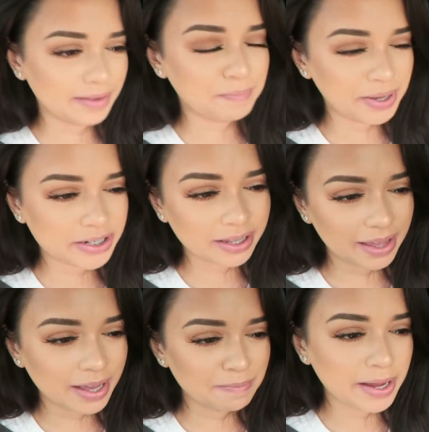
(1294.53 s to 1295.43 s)
like picture
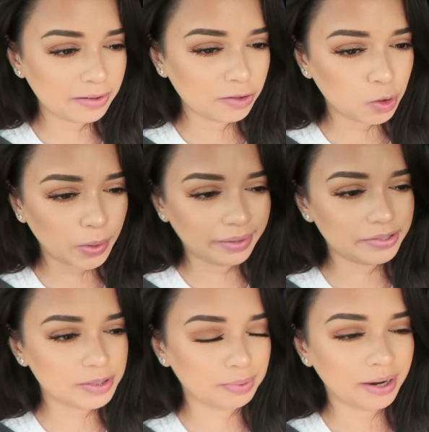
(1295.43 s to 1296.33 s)
like a metal
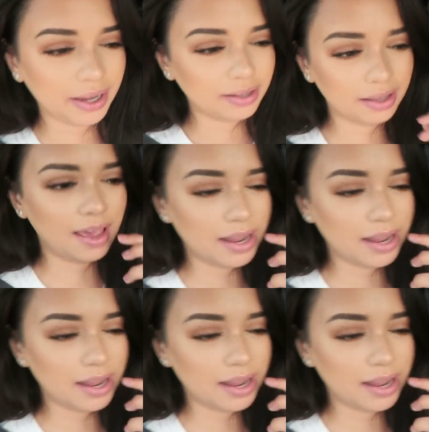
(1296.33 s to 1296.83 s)
coiled spring,